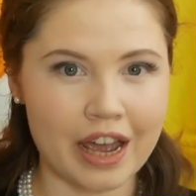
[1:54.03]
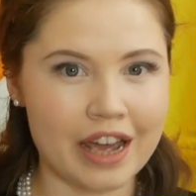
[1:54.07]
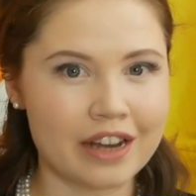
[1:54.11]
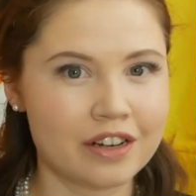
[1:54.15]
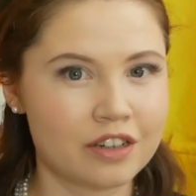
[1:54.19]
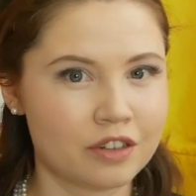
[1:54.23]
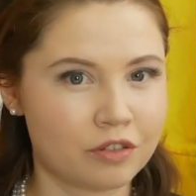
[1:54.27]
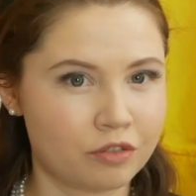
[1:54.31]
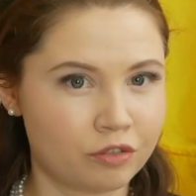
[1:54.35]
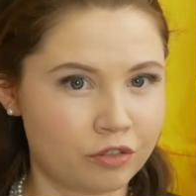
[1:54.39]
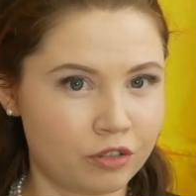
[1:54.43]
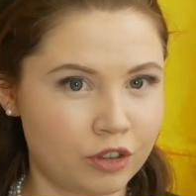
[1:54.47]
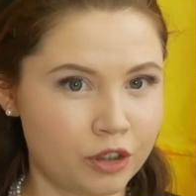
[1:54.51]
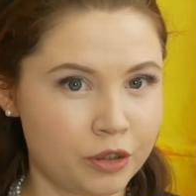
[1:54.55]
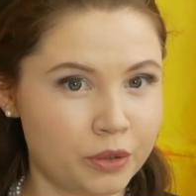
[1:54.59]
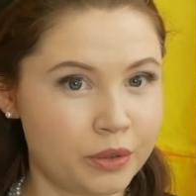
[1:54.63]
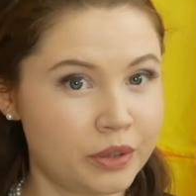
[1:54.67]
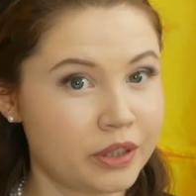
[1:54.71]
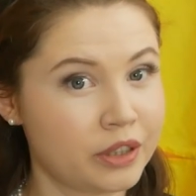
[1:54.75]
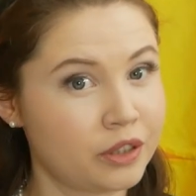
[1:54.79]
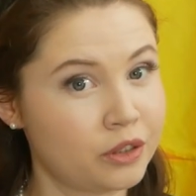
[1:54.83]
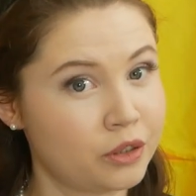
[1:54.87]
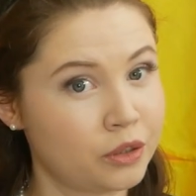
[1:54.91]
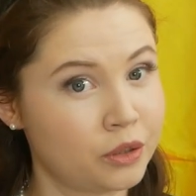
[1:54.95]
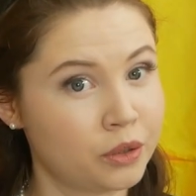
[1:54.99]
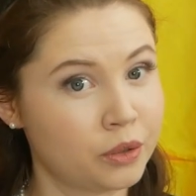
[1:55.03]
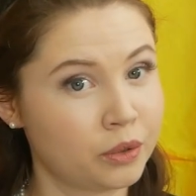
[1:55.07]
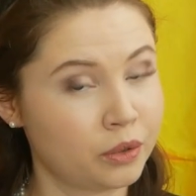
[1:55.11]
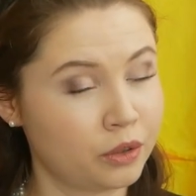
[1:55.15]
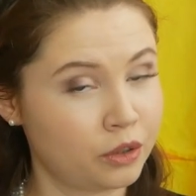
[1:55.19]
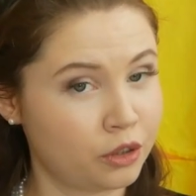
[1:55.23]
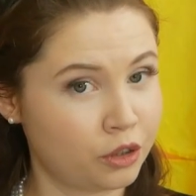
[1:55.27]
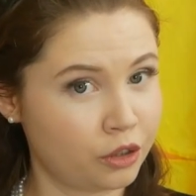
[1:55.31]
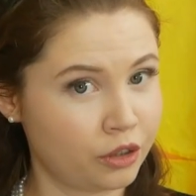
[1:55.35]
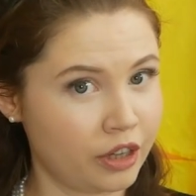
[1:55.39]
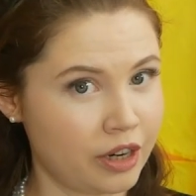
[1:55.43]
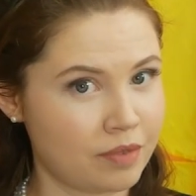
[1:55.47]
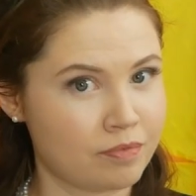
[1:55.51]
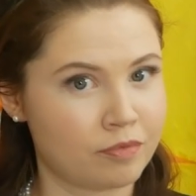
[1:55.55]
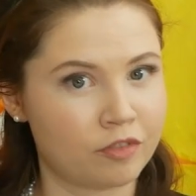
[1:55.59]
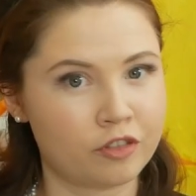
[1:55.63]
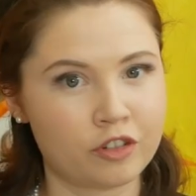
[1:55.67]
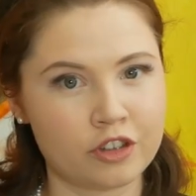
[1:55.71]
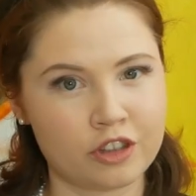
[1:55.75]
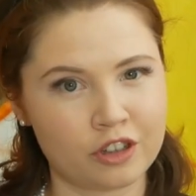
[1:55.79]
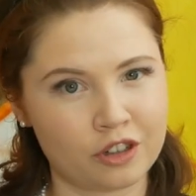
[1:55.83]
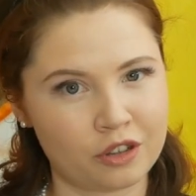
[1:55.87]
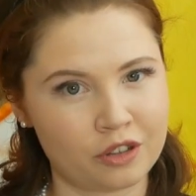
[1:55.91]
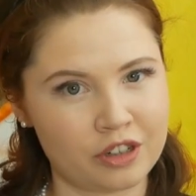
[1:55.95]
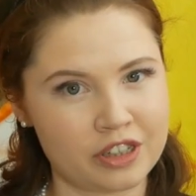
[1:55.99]
and a fluted tulle trim for
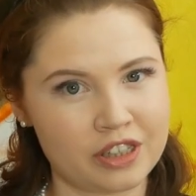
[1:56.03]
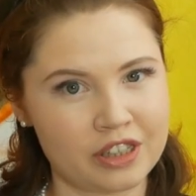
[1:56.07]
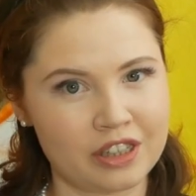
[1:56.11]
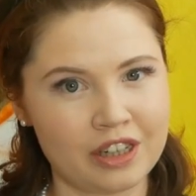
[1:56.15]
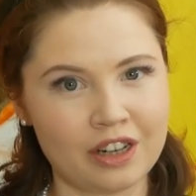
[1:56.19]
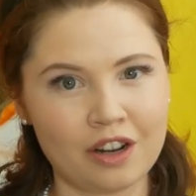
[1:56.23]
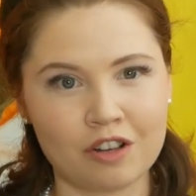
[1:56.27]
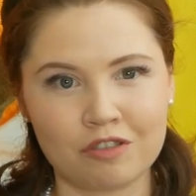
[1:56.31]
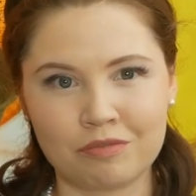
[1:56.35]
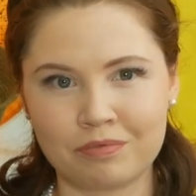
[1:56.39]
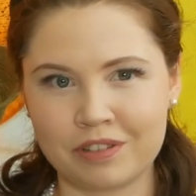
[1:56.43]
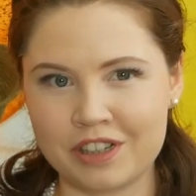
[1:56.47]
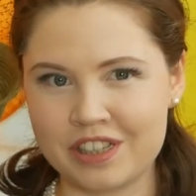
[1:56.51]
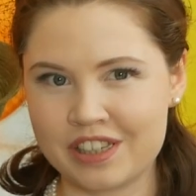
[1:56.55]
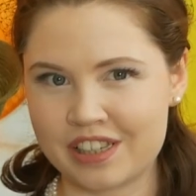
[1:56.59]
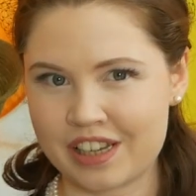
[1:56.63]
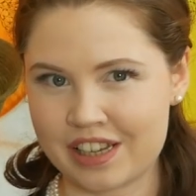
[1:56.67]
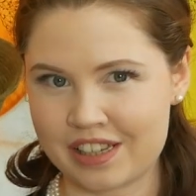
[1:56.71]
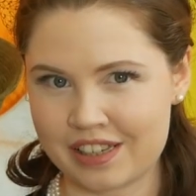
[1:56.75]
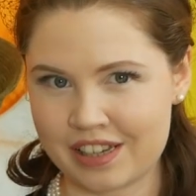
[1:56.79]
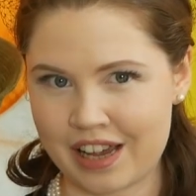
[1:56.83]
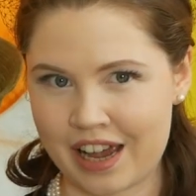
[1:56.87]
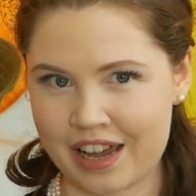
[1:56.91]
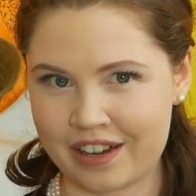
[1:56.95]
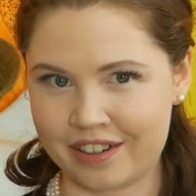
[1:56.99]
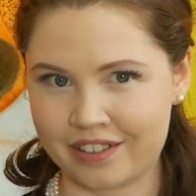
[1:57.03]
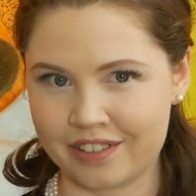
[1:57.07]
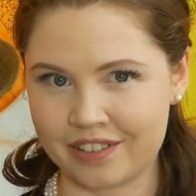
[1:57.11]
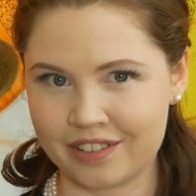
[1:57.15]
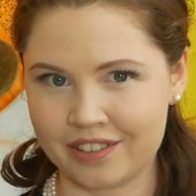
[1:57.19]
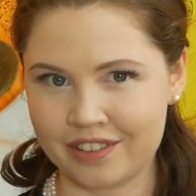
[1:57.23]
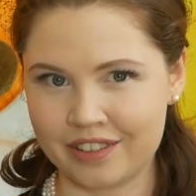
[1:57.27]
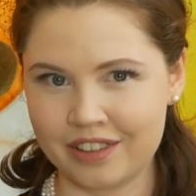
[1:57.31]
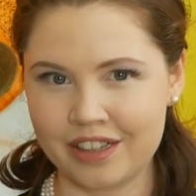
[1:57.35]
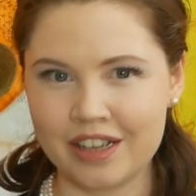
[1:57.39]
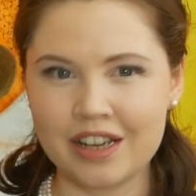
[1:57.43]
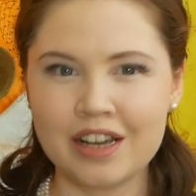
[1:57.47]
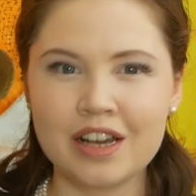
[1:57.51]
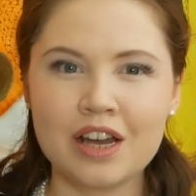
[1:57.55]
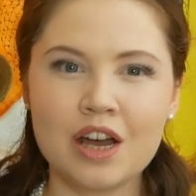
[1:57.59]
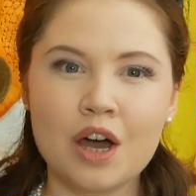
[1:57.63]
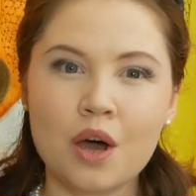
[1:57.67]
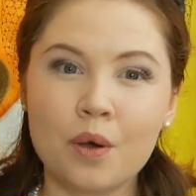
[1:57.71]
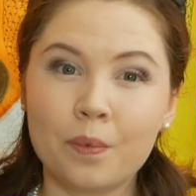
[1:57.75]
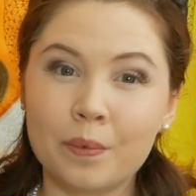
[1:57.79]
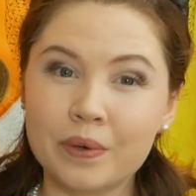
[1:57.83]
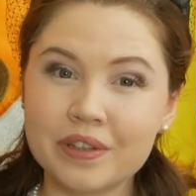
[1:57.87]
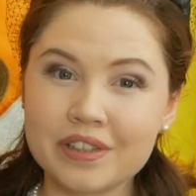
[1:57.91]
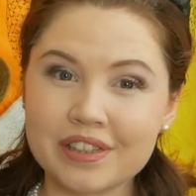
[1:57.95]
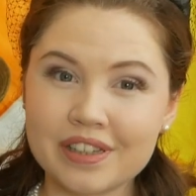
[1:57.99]
the christening of Princess Anne.
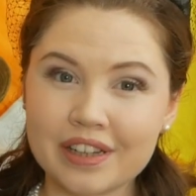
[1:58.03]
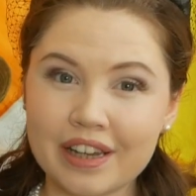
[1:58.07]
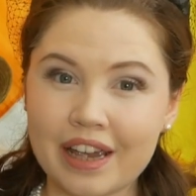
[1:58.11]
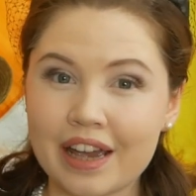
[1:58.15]
Once